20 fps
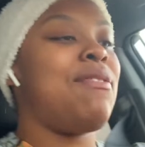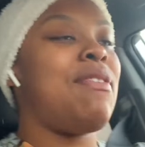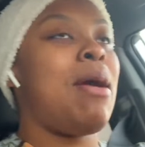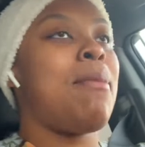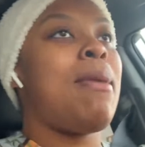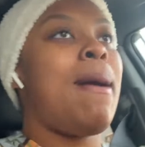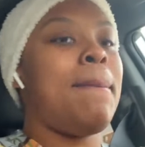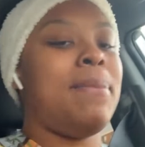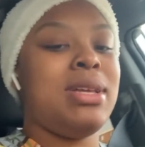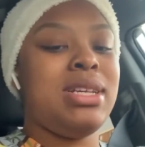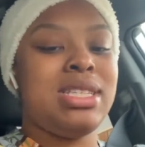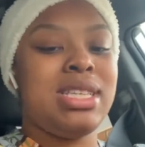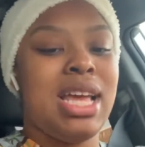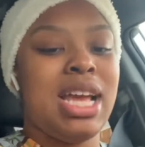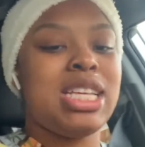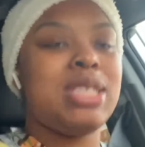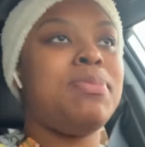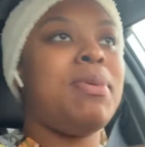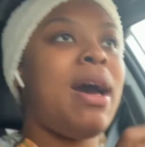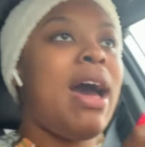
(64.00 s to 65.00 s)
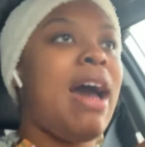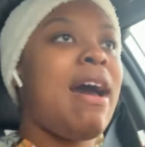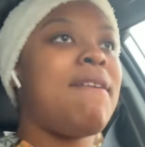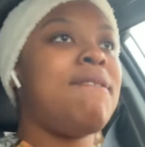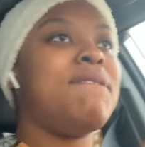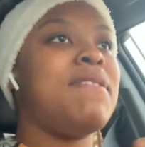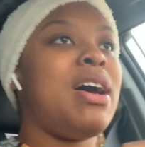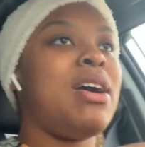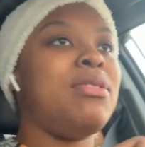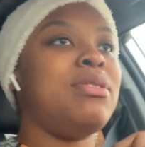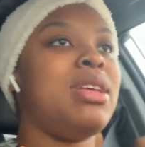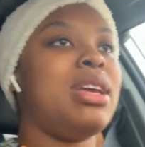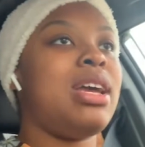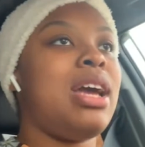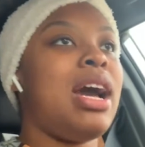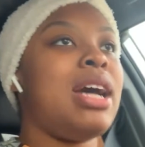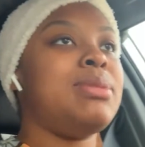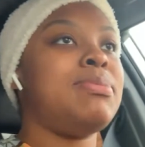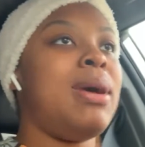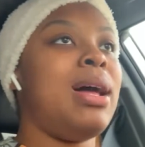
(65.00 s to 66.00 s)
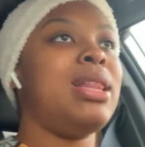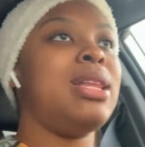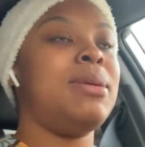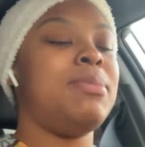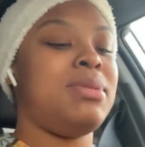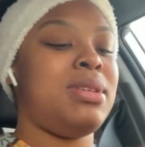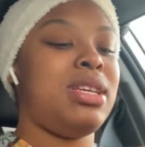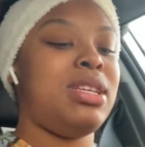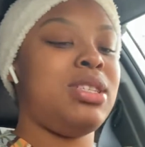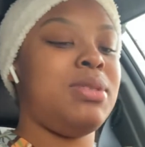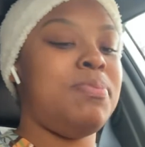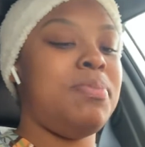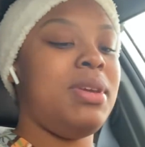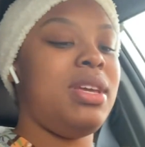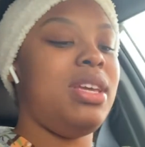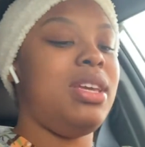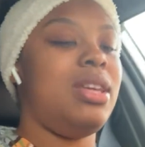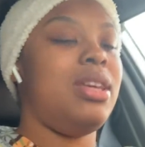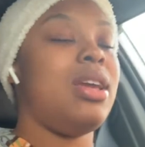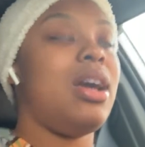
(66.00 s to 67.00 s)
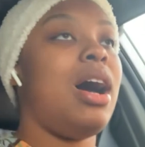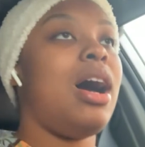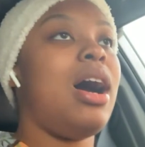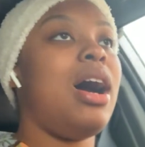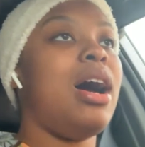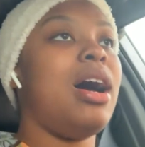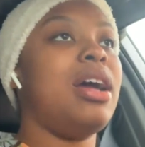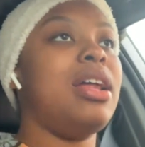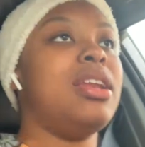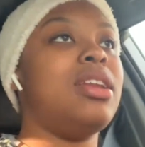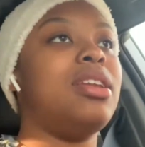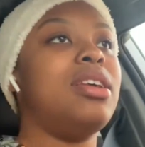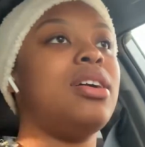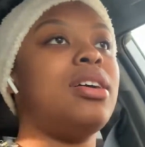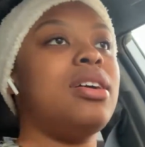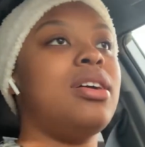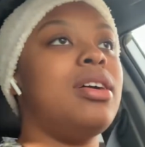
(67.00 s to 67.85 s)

find my Blistex, but I found it, guys. My lips is beyond,